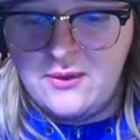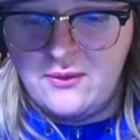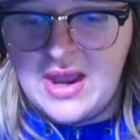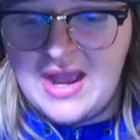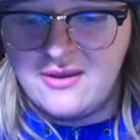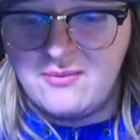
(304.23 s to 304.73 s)

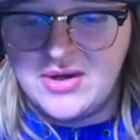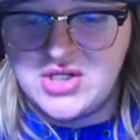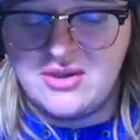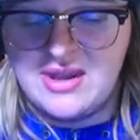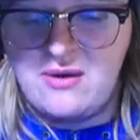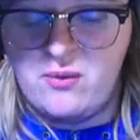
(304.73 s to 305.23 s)
as much
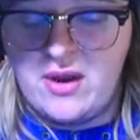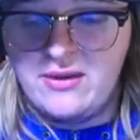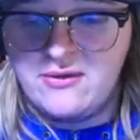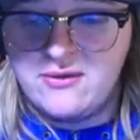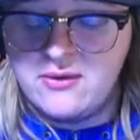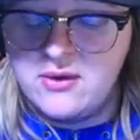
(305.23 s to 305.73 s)
as they
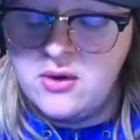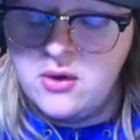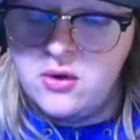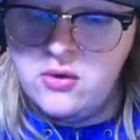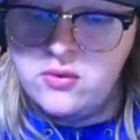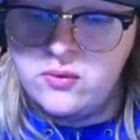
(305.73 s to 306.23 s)
want.
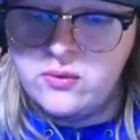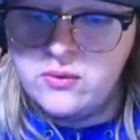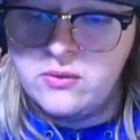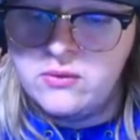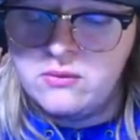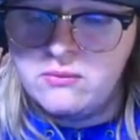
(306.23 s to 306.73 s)
Ooh,
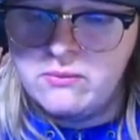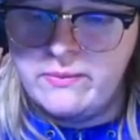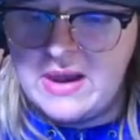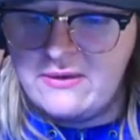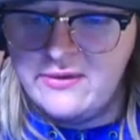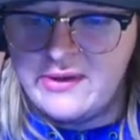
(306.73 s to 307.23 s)

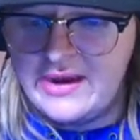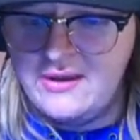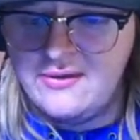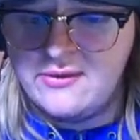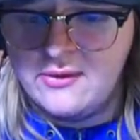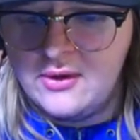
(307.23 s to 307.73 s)
that was
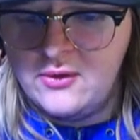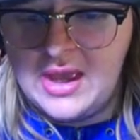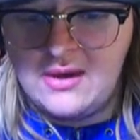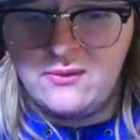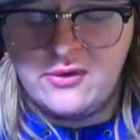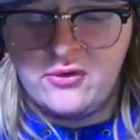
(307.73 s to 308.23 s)
nice.
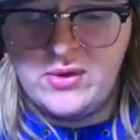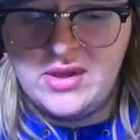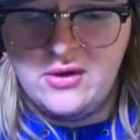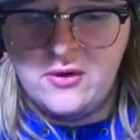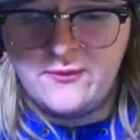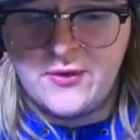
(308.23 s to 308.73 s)
Okay, so we can
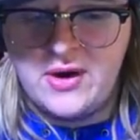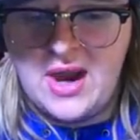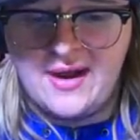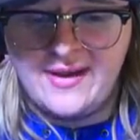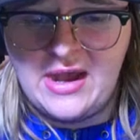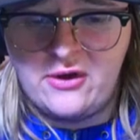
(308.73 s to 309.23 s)
go for a
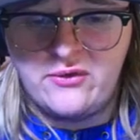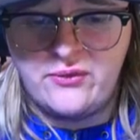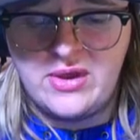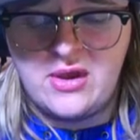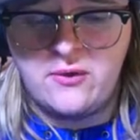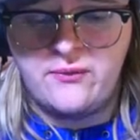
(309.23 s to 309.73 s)
knockout if we
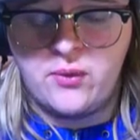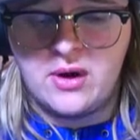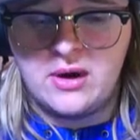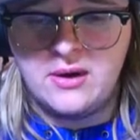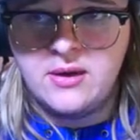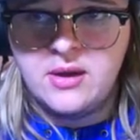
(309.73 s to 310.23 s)
go for
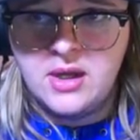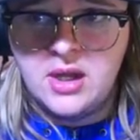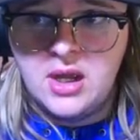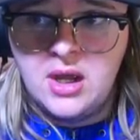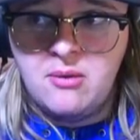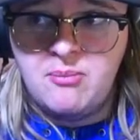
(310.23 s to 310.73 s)
it.
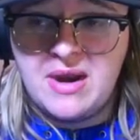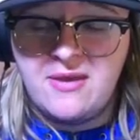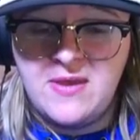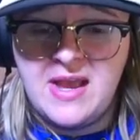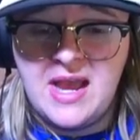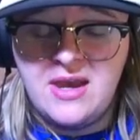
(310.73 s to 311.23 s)
But I
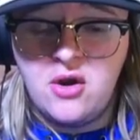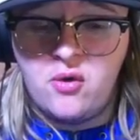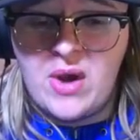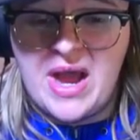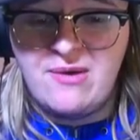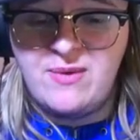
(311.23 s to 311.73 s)
think I know
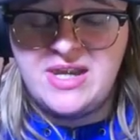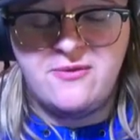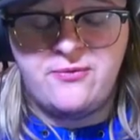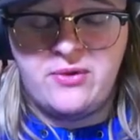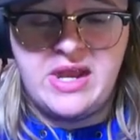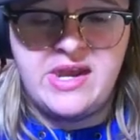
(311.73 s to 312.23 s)
why we
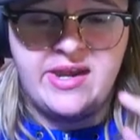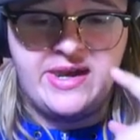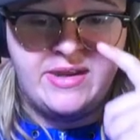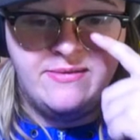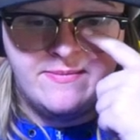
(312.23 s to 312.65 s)
deflated it